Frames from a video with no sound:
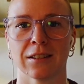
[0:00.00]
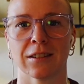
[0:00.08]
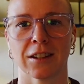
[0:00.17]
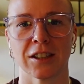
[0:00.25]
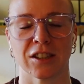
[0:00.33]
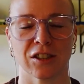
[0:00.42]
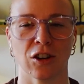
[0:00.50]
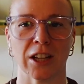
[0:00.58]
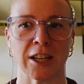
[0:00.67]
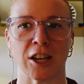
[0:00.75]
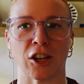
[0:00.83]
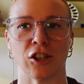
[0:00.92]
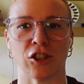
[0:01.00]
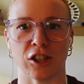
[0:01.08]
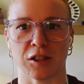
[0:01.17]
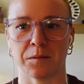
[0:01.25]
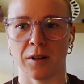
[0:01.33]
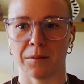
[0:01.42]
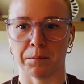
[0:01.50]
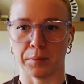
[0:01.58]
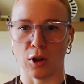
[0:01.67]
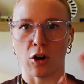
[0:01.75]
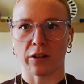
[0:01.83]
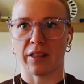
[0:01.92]
Because it's not like you can just
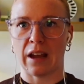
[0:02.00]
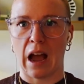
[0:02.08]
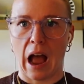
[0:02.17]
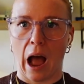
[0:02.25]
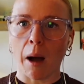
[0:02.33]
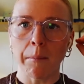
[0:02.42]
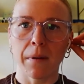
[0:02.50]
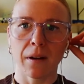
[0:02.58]
block the app.